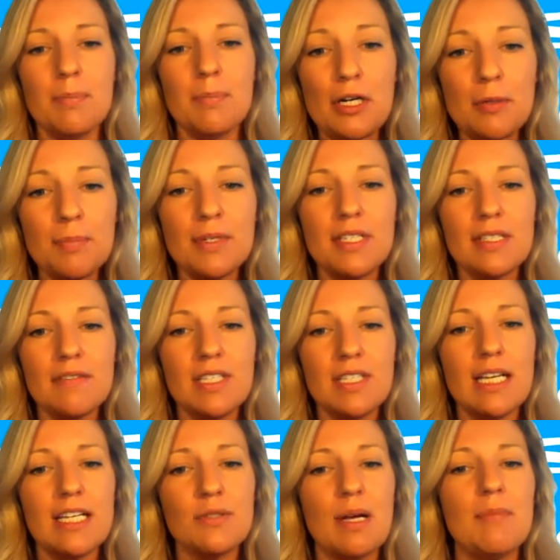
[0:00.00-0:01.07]
The purpose of
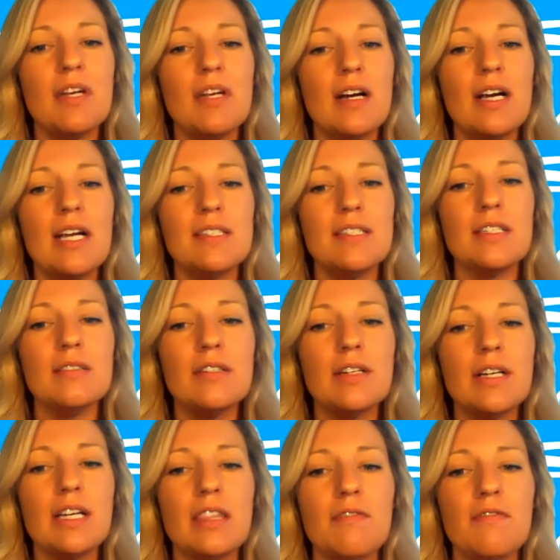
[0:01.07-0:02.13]
today's webinar is to
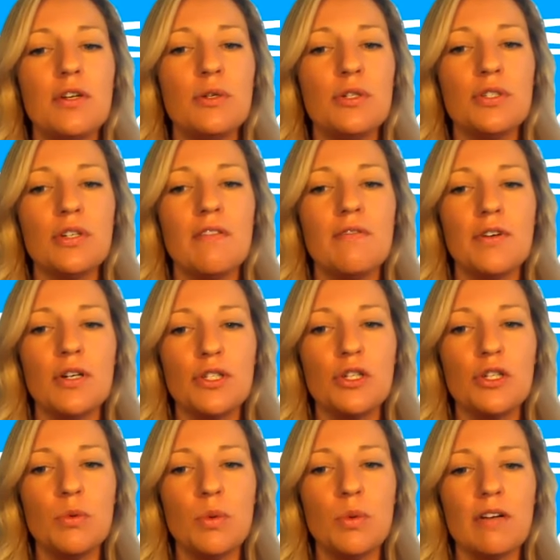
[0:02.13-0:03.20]
look at the future of
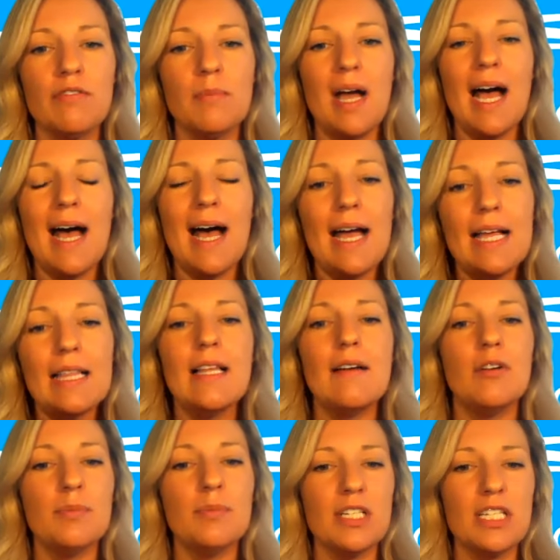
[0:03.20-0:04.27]
virtual work from a high
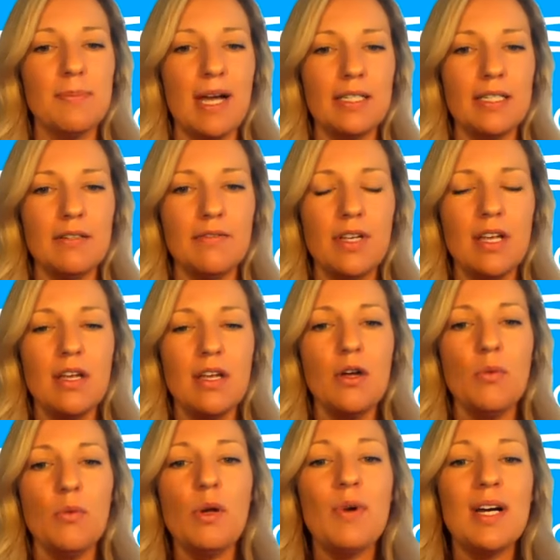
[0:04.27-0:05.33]
level perspective.
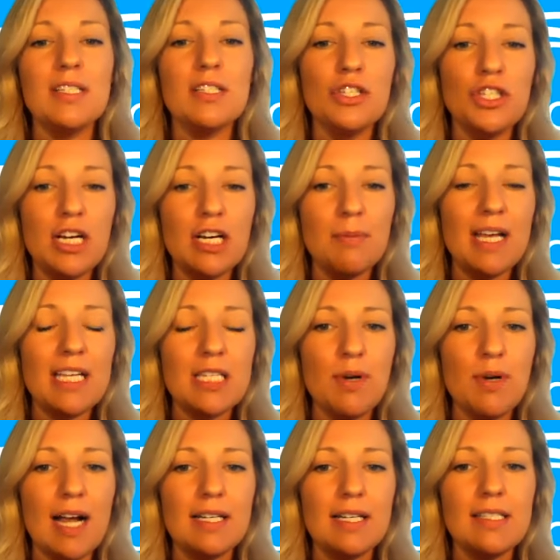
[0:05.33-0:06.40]
We want to share best
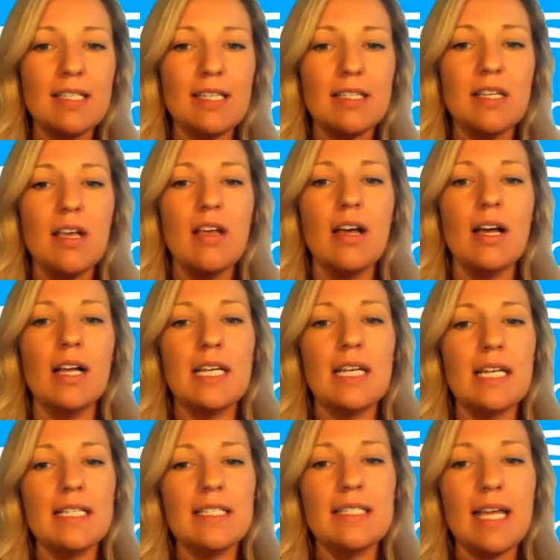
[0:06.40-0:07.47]
practices on
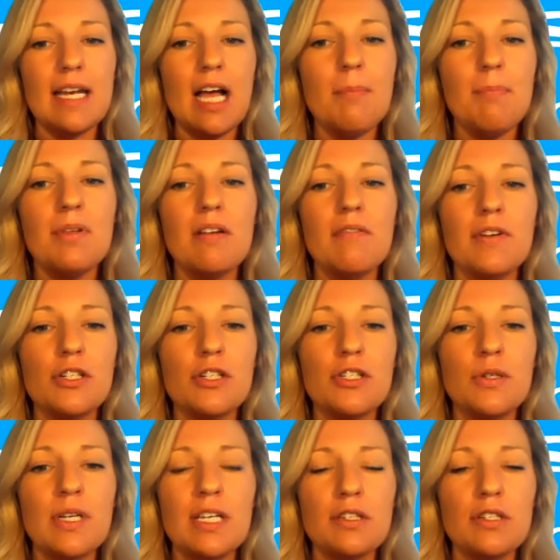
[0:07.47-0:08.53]
getting set up in a
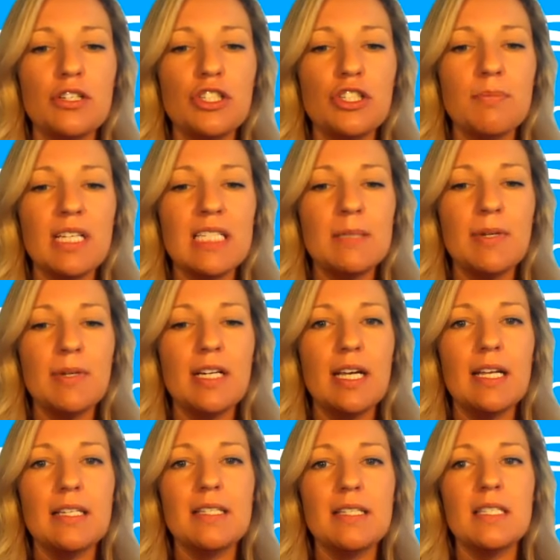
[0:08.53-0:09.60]
virtual internship
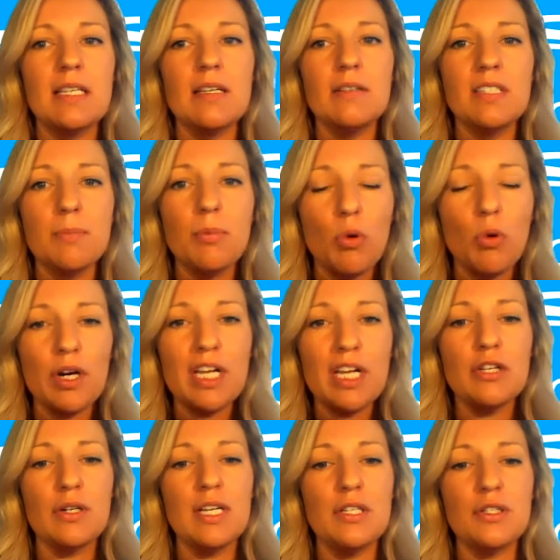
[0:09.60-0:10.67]
experience,
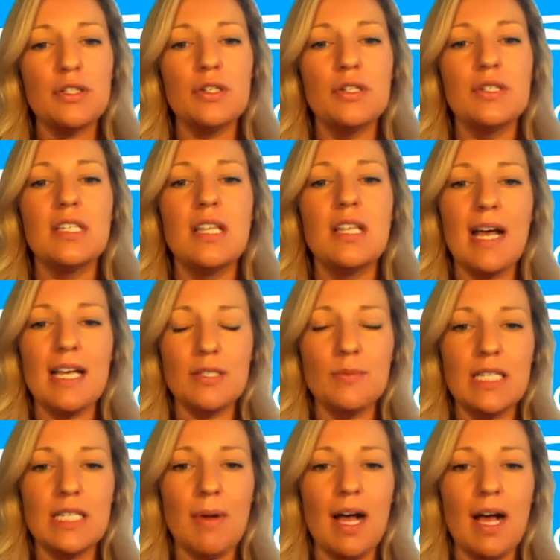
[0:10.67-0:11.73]
supporting your interns in the best
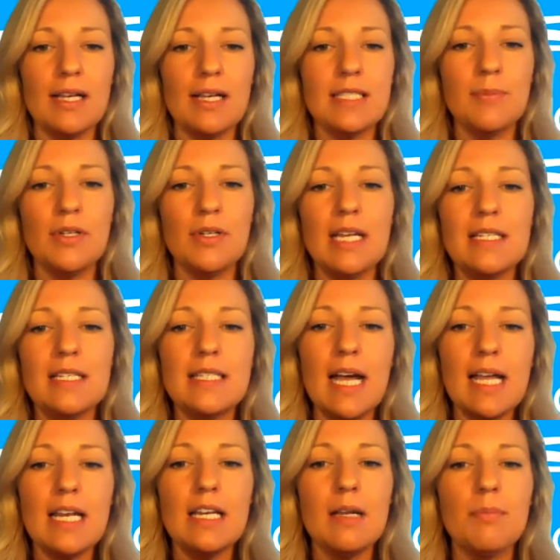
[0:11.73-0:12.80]
ways possible, and
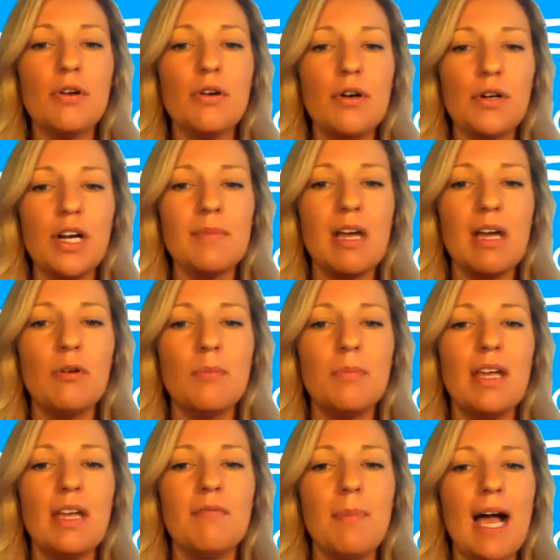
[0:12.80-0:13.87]
designing a program that will
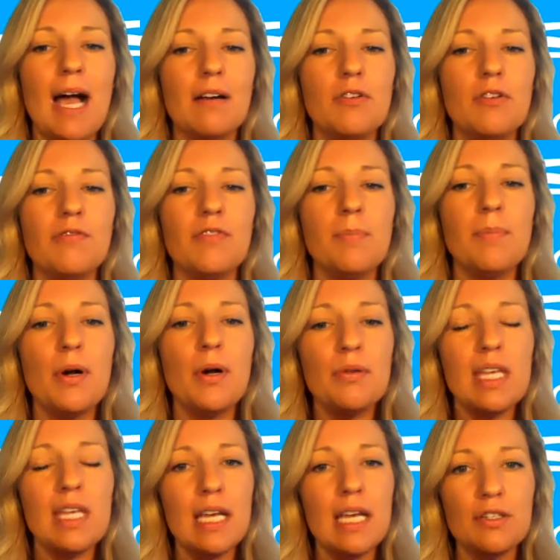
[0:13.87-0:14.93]
be impactful for
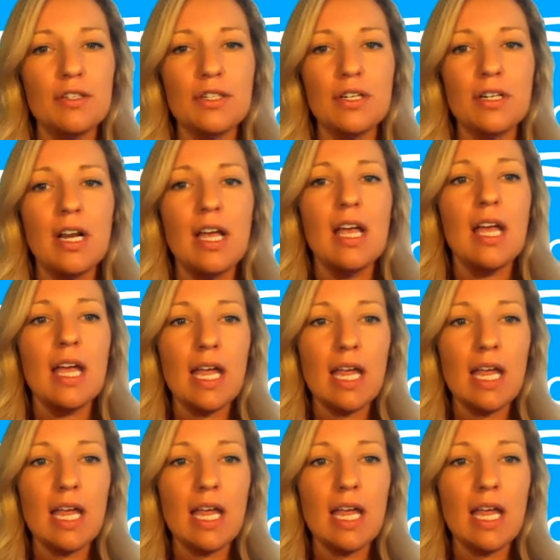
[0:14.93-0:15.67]
both the intern